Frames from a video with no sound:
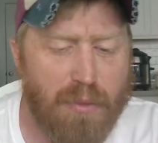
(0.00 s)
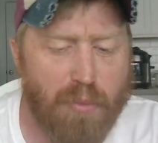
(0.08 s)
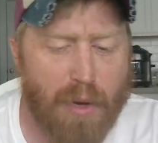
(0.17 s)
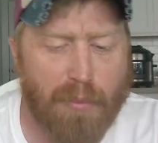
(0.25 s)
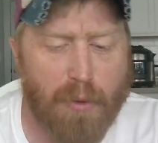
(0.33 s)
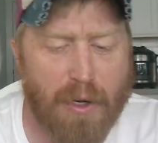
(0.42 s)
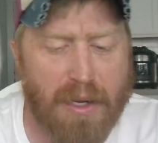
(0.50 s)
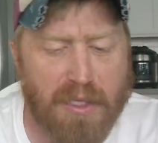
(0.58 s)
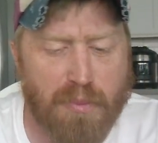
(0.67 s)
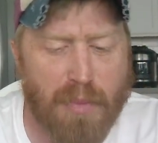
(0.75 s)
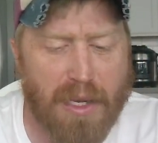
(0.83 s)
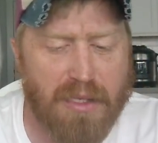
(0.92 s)
Improper
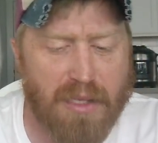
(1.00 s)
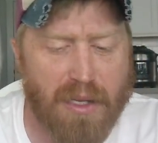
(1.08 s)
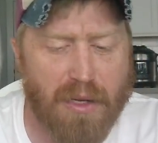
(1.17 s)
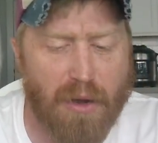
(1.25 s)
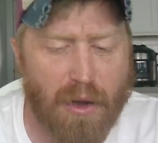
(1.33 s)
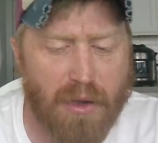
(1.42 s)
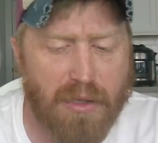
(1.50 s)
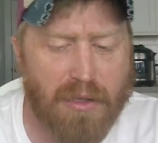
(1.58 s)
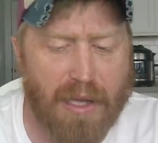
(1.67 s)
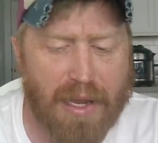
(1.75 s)
headspace can cause